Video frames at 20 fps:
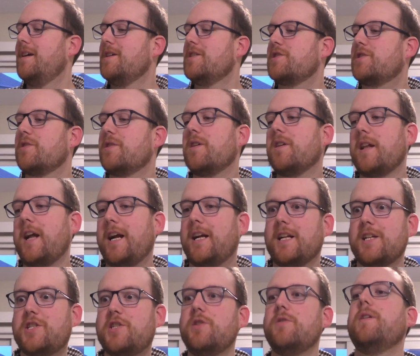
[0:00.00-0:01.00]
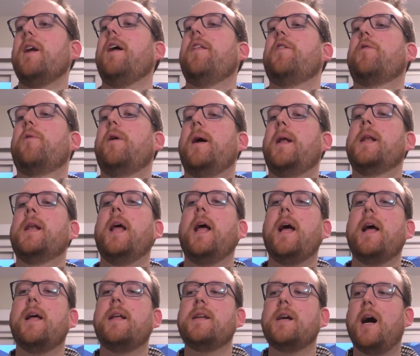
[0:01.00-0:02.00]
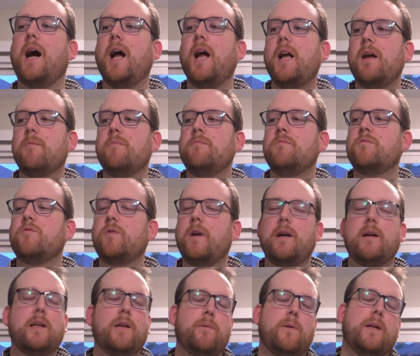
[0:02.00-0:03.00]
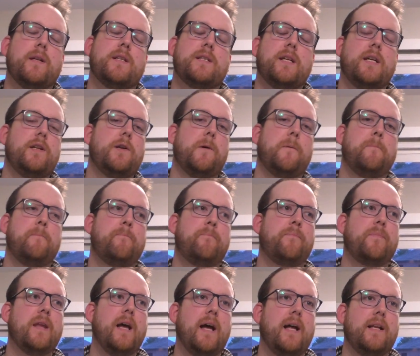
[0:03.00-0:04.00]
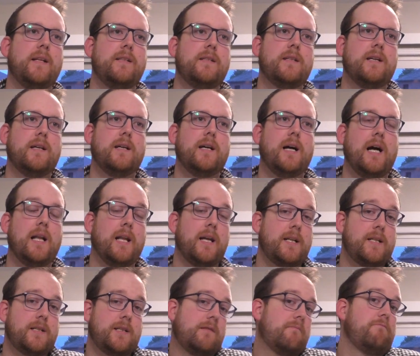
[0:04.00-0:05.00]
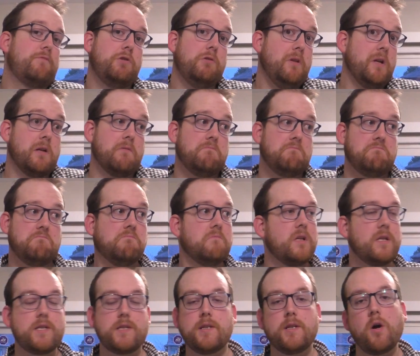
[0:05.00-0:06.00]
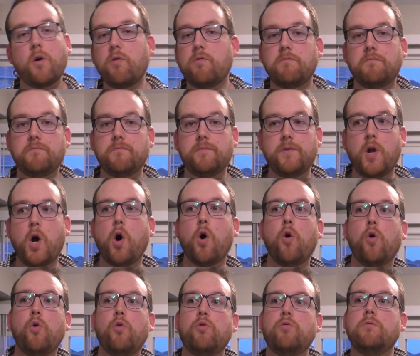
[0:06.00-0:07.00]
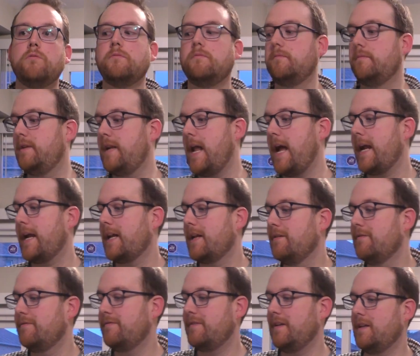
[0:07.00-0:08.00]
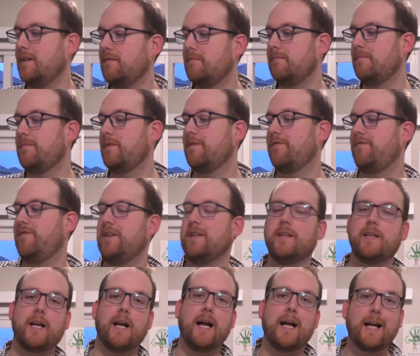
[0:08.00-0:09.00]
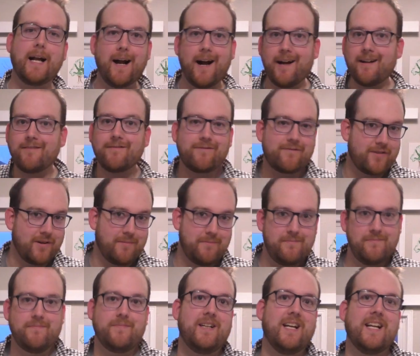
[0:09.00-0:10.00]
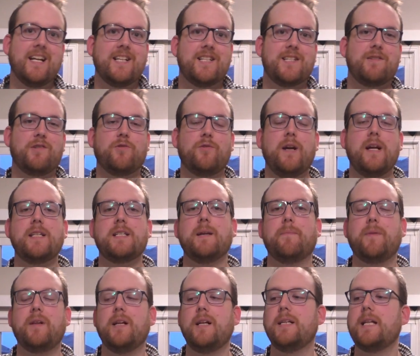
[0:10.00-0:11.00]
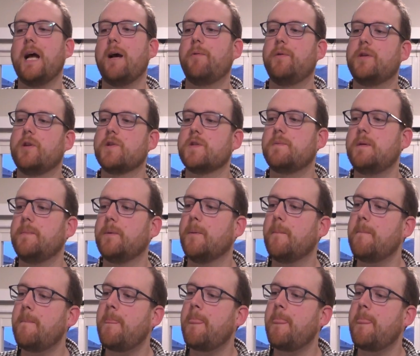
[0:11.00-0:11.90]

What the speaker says: So they're like, let's do another one. And I am rarely one to say no. And I liked doing it. There's no negative in the feeling I got from getting to create something like that with those people.